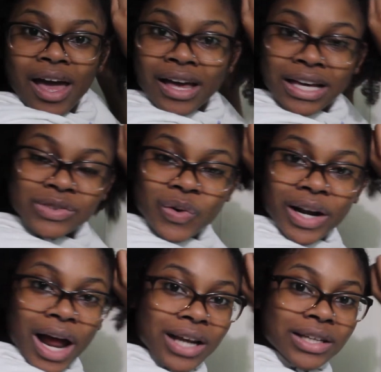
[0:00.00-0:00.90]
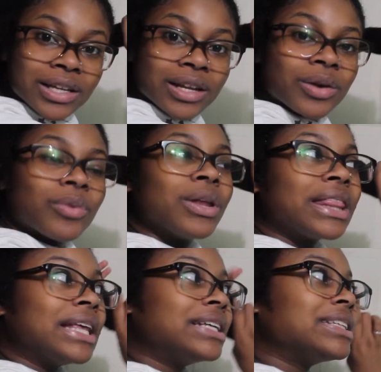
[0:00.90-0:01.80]
because we're not dealing with
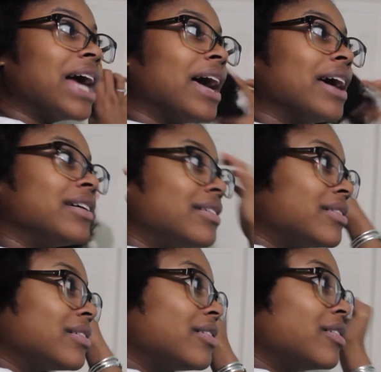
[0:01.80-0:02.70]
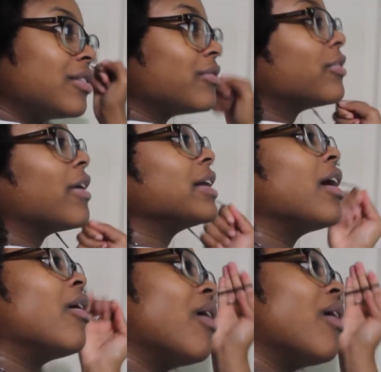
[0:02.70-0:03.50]
this side right now.